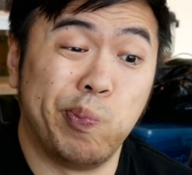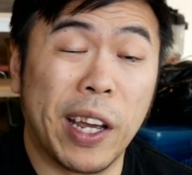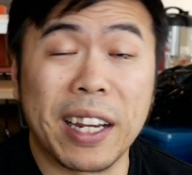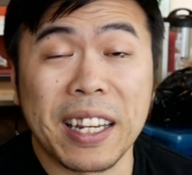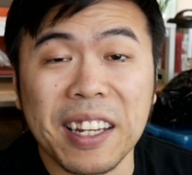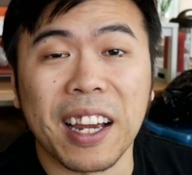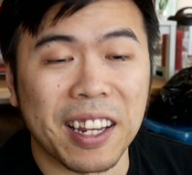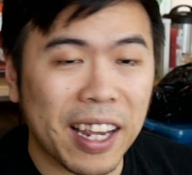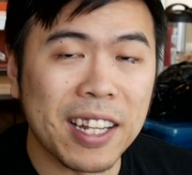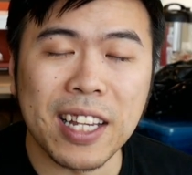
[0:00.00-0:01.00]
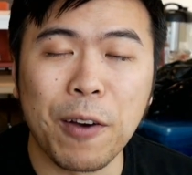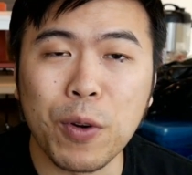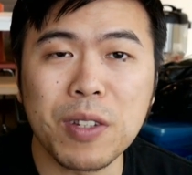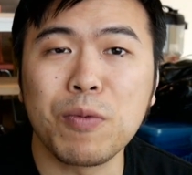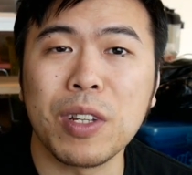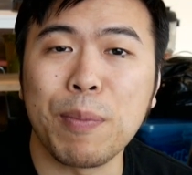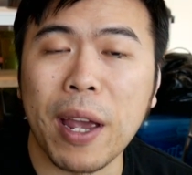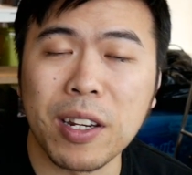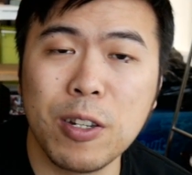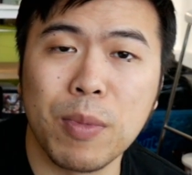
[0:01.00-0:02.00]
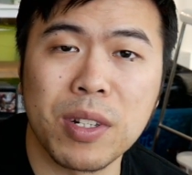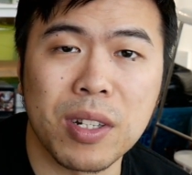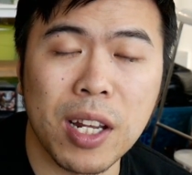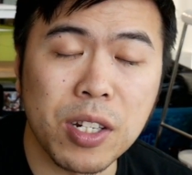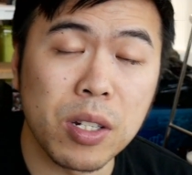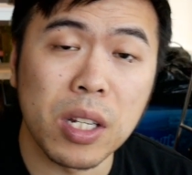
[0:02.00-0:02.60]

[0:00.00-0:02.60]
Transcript: Like, I guess I wasn't really paying too much attention